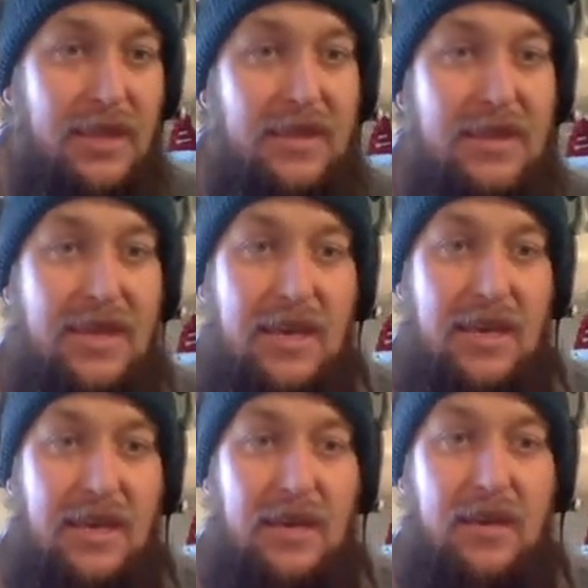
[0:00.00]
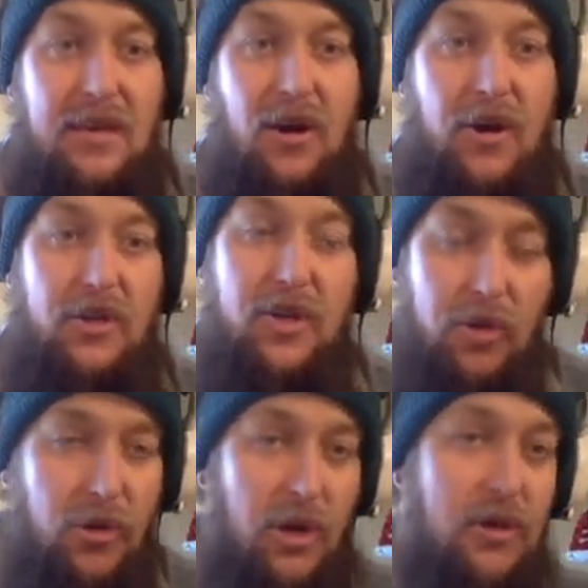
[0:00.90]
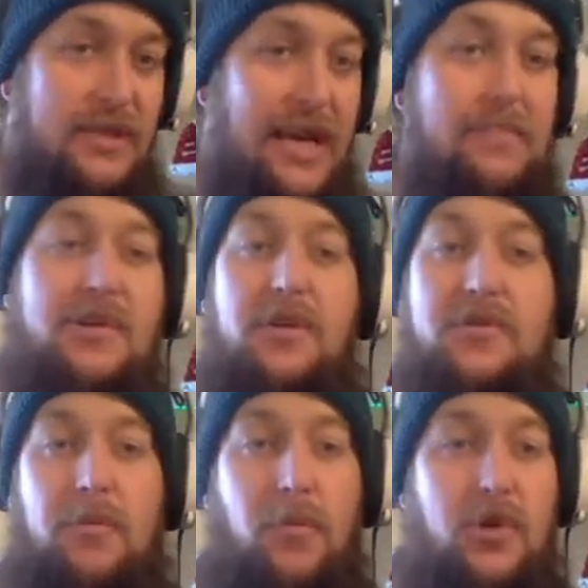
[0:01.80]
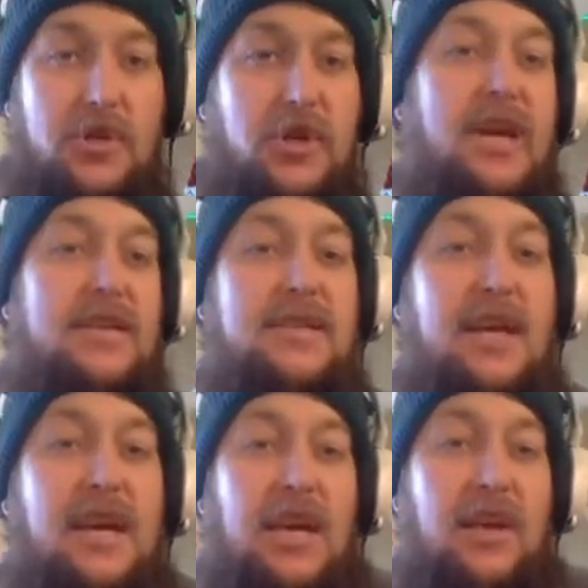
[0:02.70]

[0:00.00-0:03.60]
the Articuno, Zapdos, or Moltres,